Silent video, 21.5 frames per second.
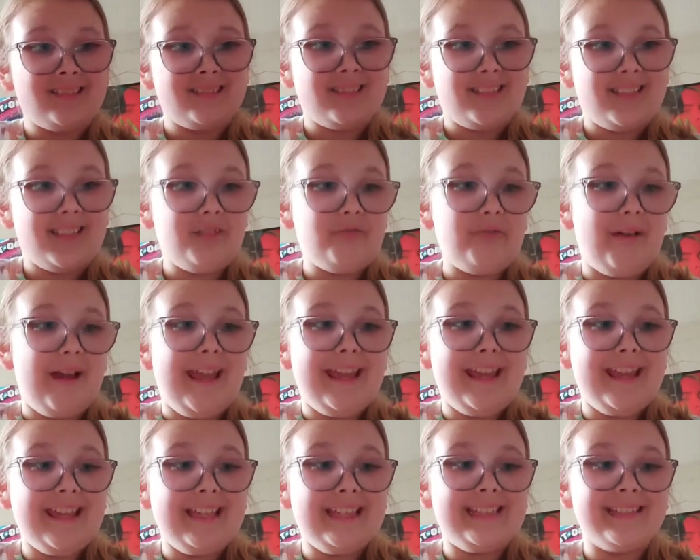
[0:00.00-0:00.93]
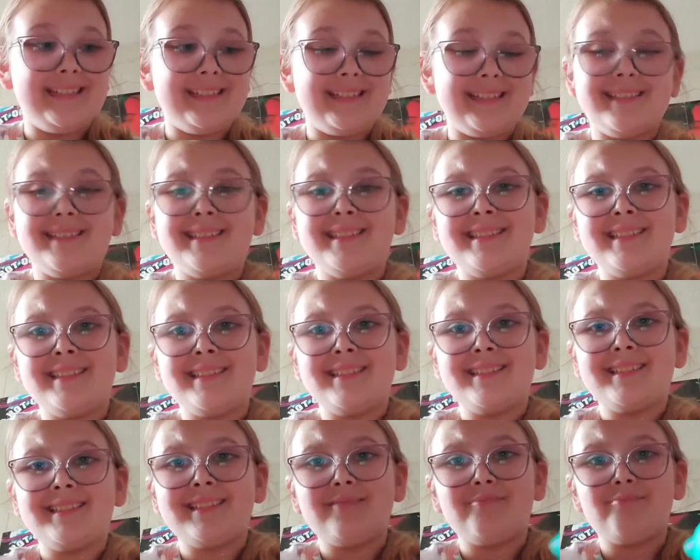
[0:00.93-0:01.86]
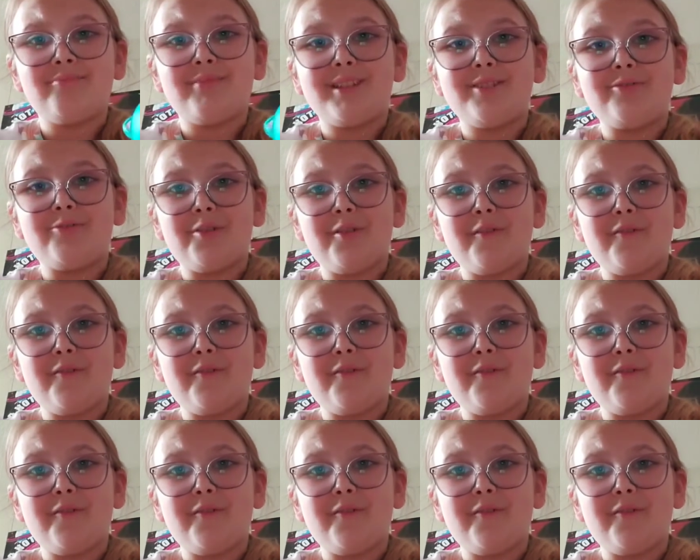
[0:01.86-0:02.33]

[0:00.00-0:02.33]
In a way. But sort of